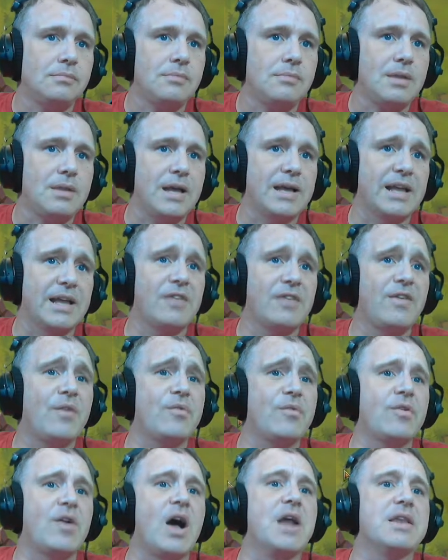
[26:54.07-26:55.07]
guess if I
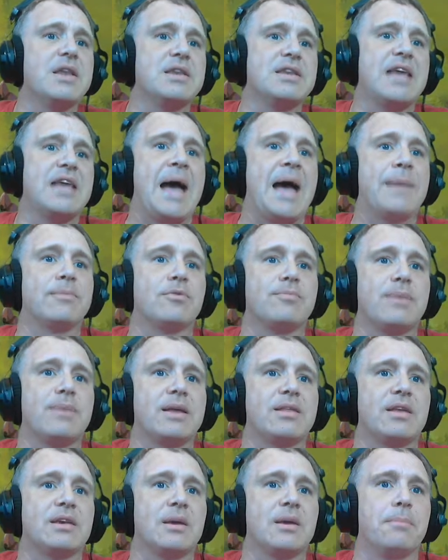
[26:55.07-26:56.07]
would have untapped with my
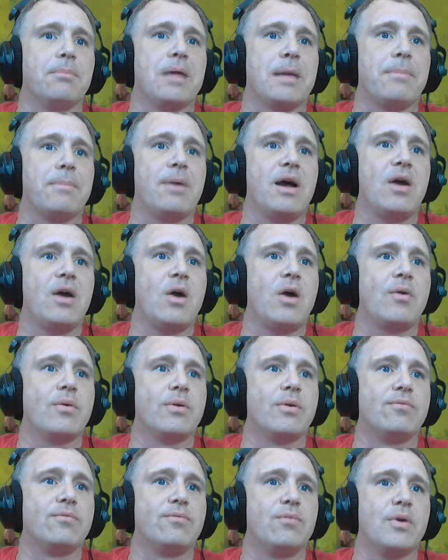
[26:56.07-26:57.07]
second blight pile, I would
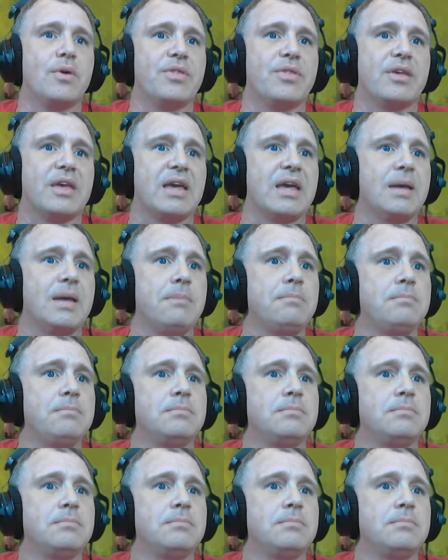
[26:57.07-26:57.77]
have won the game.